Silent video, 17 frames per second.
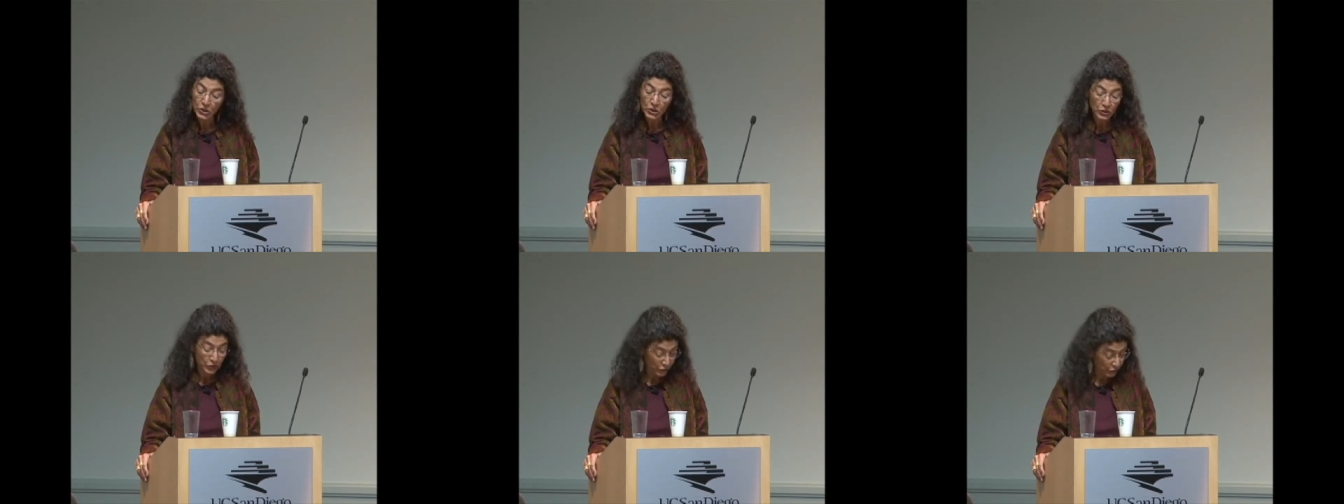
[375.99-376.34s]

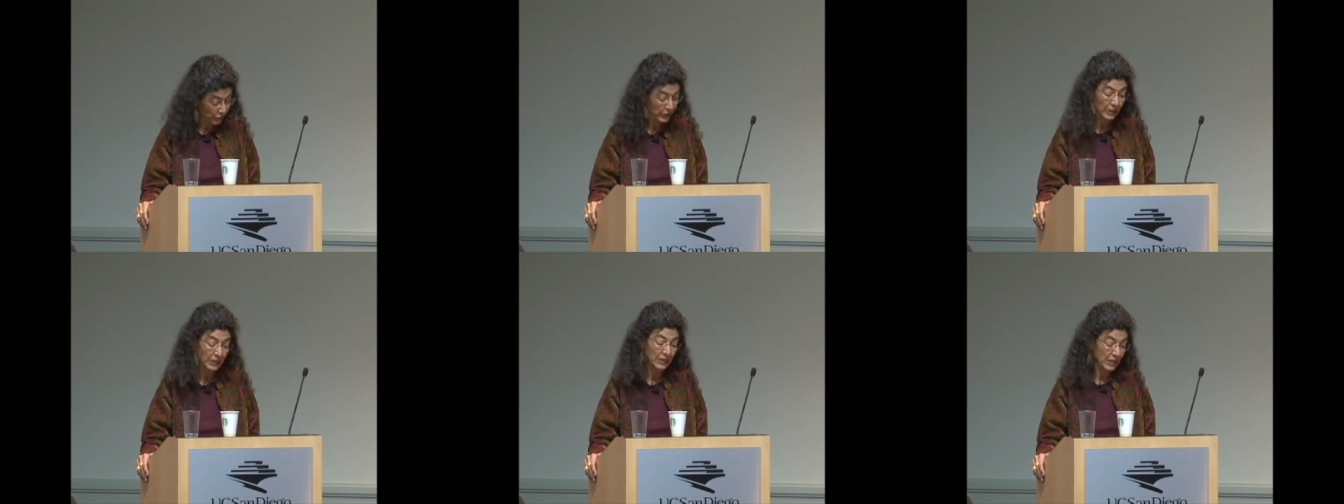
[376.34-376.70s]

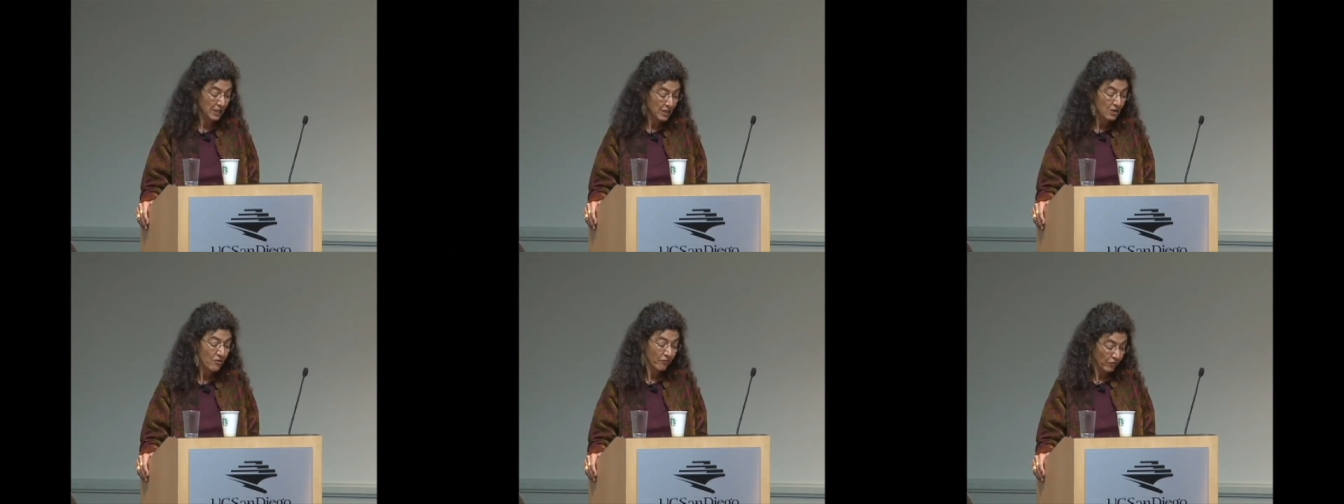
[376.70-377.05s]
Certainly
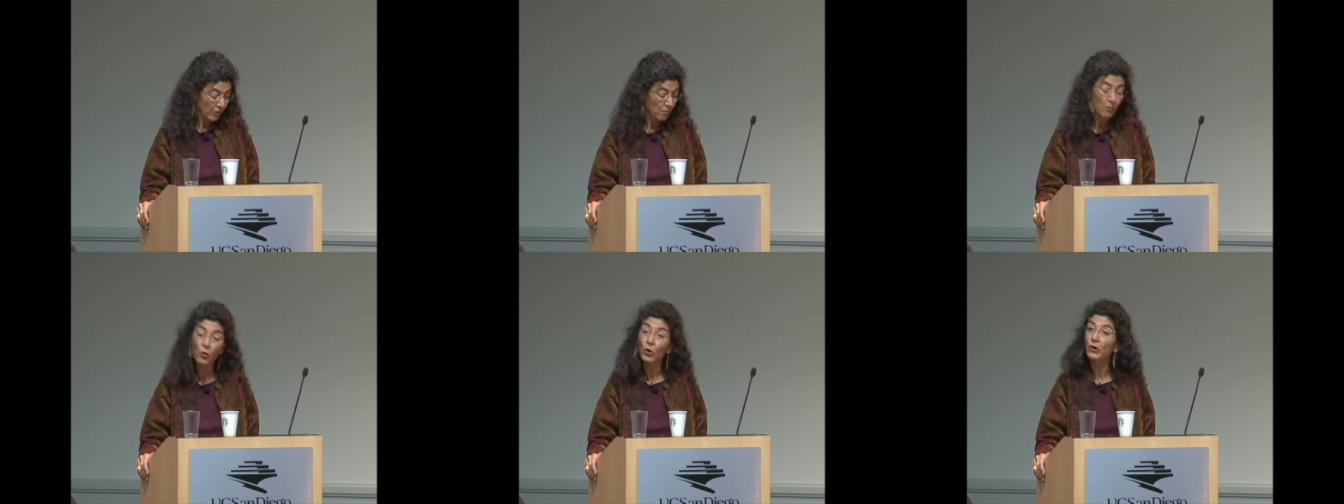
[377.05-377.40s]

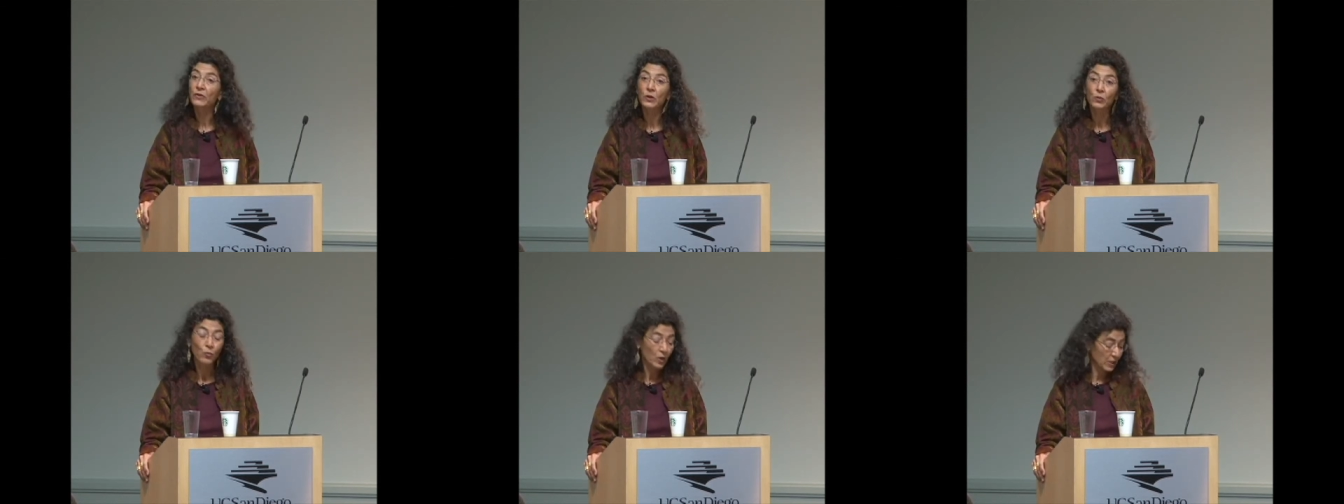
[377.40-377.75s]
from more
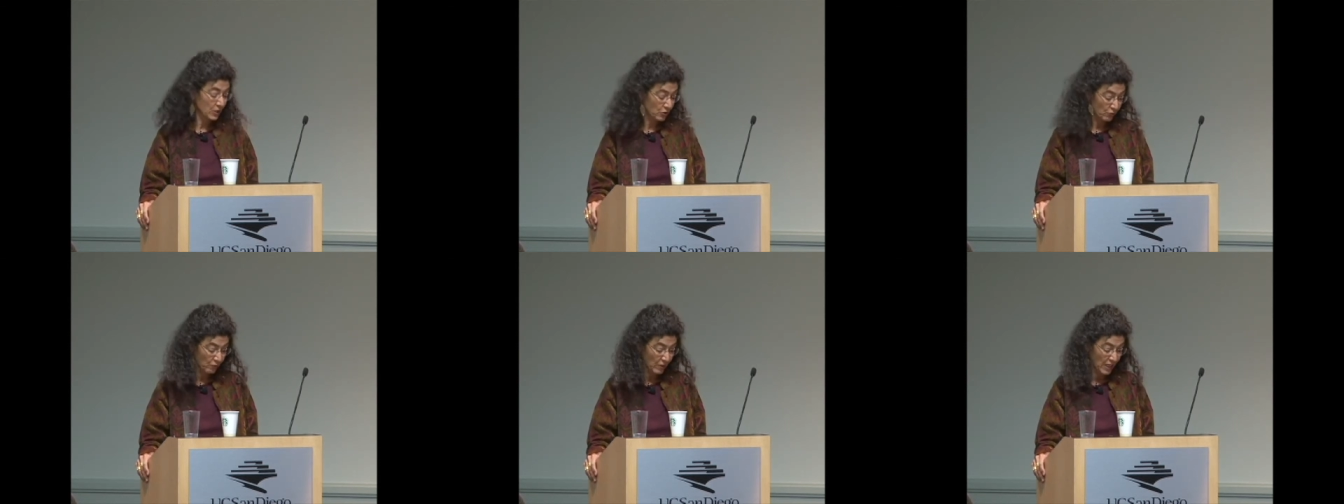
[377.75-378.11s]
than
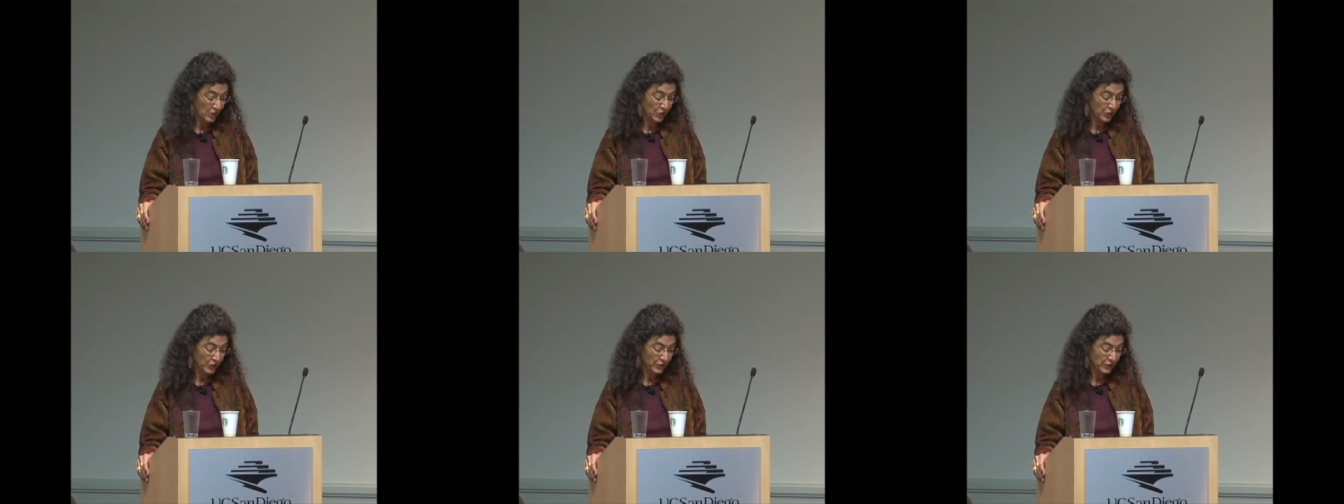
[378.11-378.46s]
one
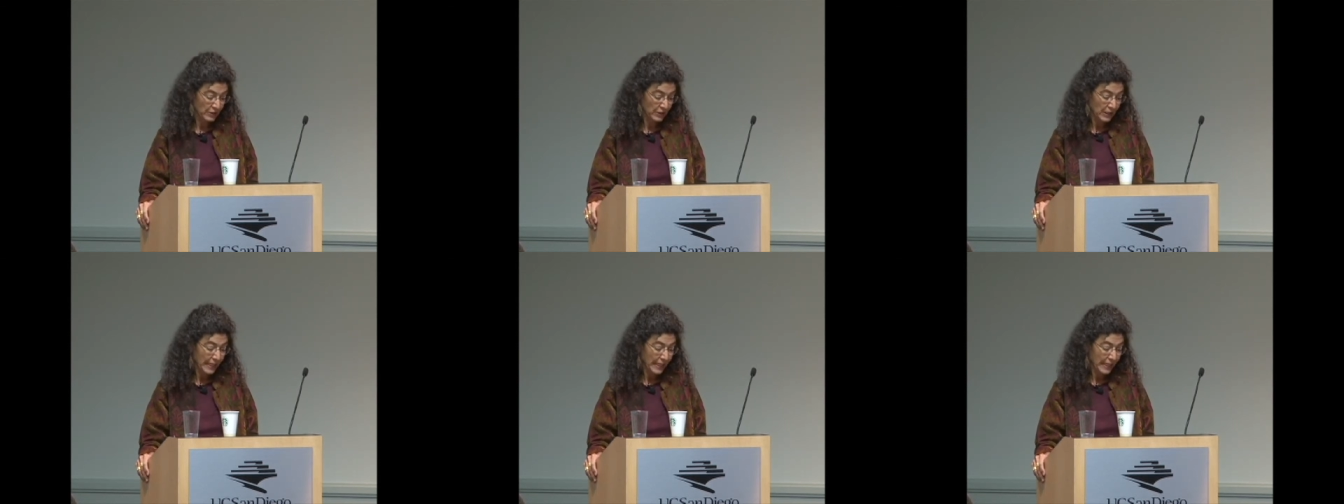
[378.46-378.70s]
direction,